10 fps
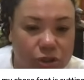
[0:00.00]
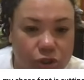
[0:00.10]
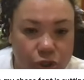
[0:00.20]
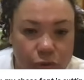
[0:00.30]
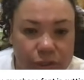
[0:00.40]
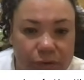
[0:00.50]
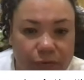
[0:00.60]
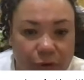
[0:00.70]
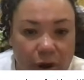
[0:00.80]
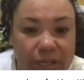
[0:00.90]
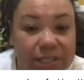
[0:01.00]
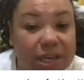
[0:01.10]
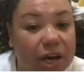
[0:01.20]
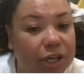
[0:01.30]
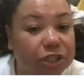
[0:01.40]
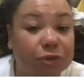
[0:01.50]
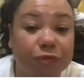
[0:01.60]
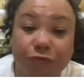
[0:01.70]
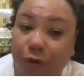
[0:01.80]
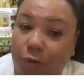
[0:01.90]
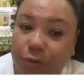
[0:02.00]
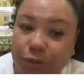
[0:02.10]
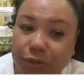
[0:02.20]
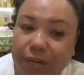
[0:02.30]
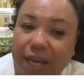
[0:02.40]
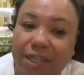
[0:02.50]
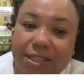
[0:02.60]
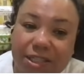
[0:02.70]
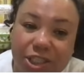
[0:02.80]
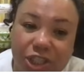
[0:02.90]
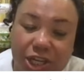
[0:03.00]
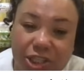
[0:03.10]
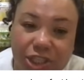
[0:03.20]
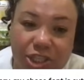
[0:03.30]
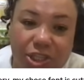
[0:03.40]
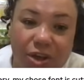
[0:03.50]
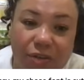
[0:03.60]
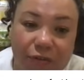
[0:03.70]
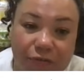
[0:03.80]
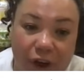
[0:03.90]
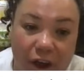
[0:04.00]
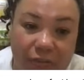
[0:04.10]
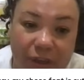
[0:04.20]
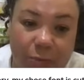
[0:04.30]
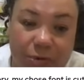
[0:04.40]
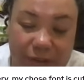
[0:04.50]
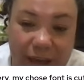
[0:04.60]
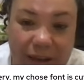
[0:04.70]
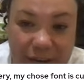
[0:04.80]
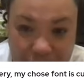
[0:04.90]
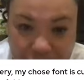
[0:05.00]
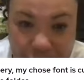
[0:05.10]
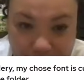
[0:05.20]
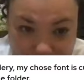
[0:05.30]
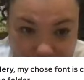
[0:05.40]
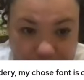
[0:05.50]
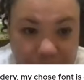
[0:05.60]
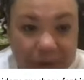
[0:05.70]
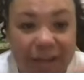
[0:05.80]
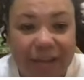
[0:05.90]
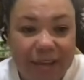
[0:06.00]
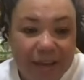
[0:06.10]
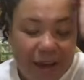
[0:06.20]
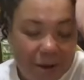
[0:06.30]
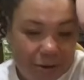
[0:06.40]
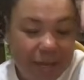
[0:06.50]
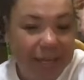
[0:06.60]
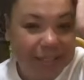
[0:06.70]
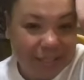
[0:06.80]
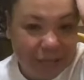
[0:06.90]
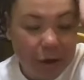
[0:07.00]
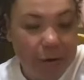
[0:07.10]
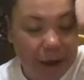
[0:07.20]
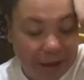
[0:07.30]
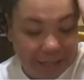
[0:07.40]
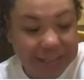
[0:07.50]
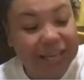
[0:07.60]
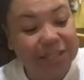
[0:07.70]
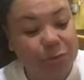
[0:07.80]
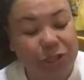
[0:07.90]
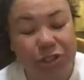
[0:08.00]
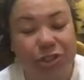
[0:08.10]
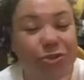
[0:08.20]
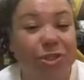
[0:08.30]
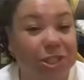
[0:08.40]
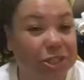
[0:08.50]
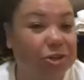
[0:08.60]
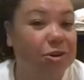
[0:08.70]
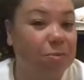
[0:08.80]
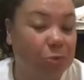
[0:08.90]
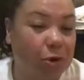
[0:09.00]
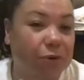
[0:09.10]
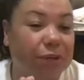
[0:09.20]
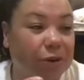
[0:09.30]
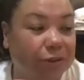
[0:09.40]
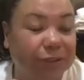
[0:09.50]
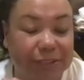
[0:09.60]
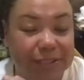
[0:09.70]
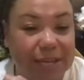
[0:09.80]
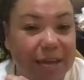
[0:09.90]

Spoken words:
chosen font is cutting the folder. Any suggestions on the font that will not cut the folder? Okay, so I guess what you're doing is you're embroidering all these